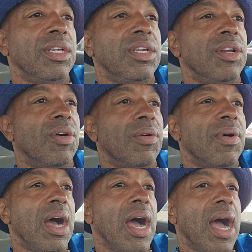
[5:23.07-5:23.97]
you know,
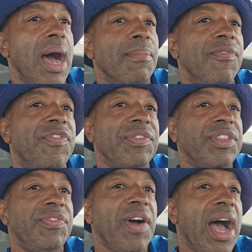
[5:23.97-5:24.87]
I'm
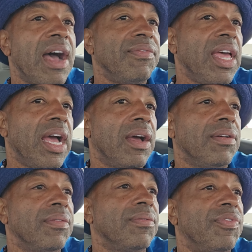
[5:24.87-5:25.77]
55
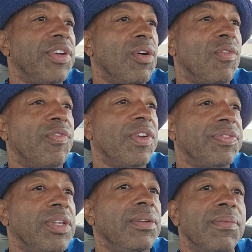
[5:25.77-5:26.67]
now, fit over
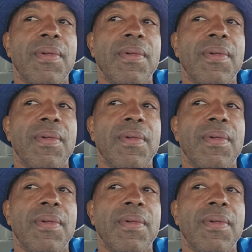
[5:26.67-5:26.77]
50.